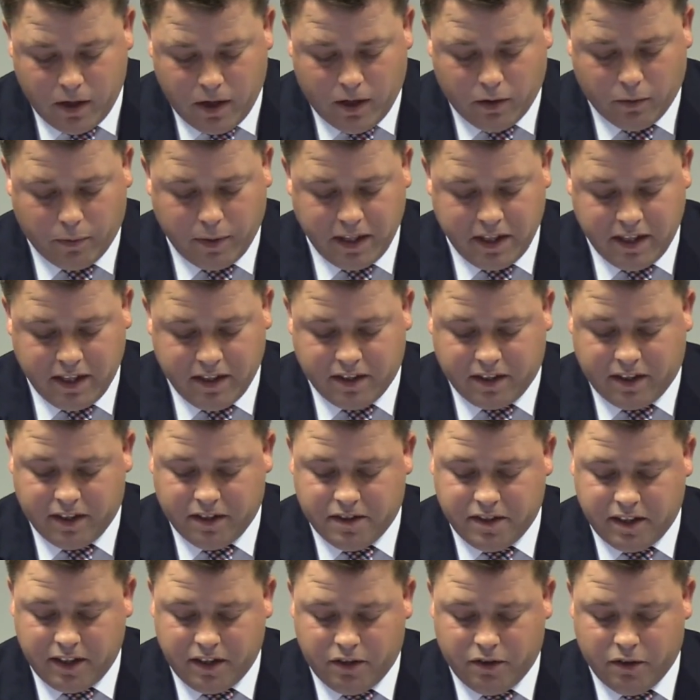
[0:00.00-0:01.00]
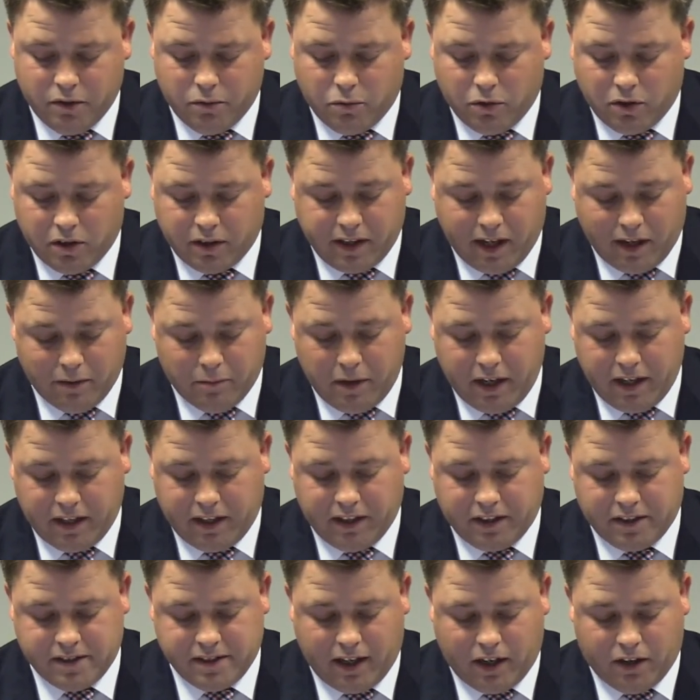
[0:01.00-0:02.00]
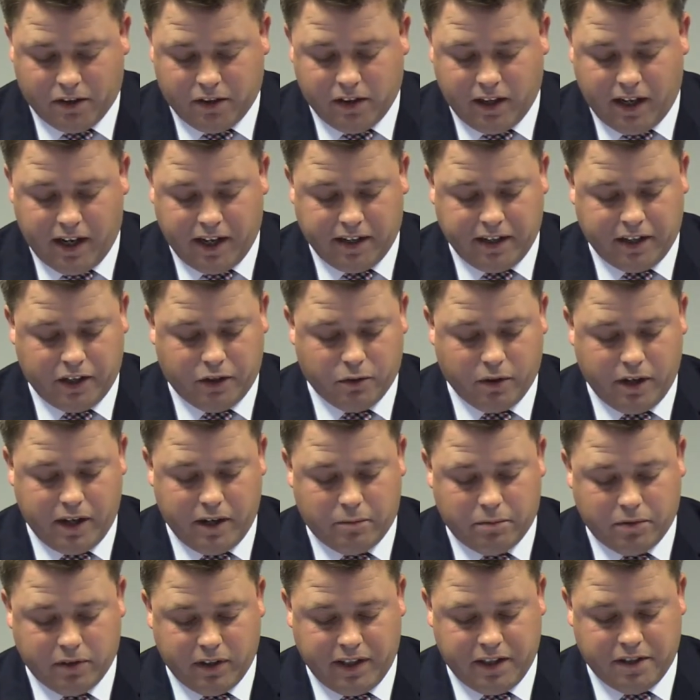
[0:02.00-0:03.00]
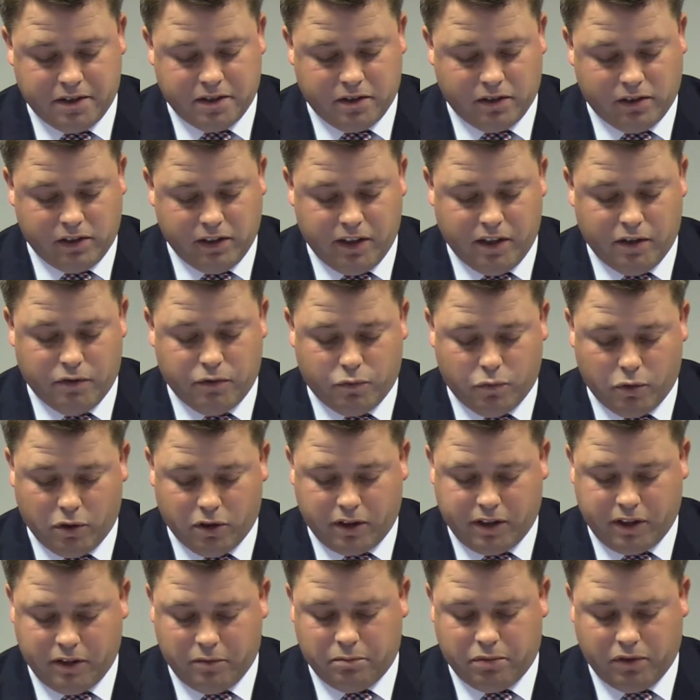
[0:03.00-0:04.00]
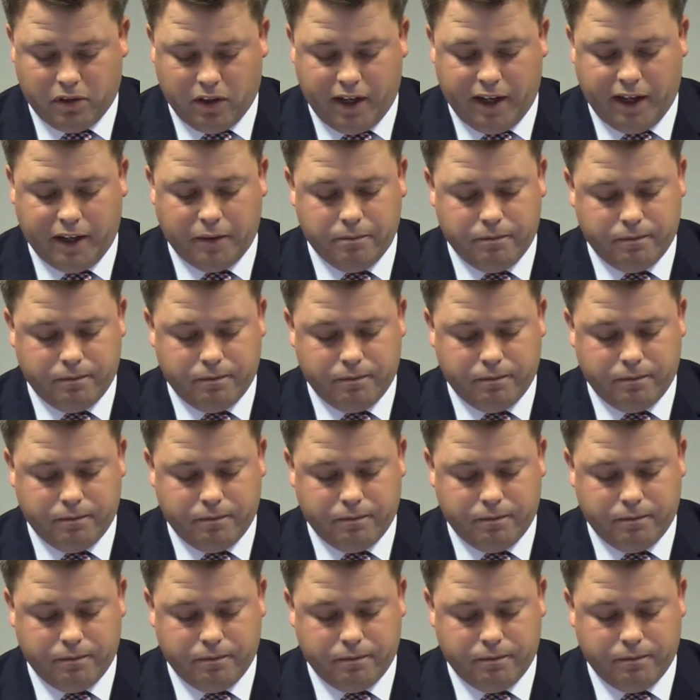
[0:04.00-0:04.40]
We need to continue to work on making South Lyon a great place to live, work, and play.